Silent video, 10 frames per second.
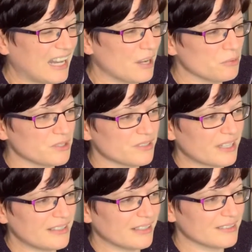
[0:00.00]
I wouldn't
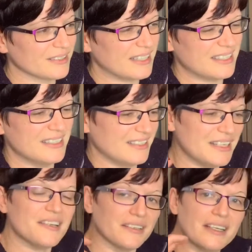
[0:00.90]
say that's a
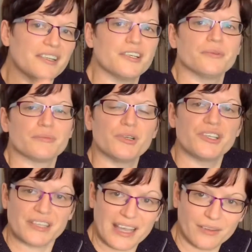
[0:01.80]
condition issue as much
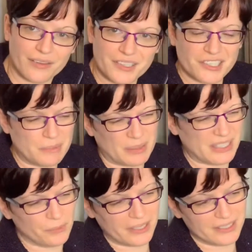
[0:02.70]
as a health issue, but in
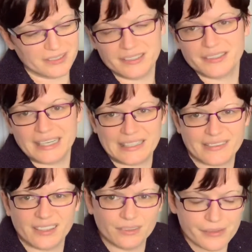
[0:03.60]
a way condition is
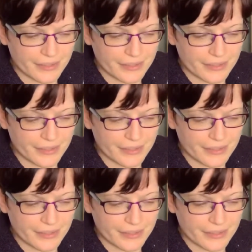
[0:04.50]
health.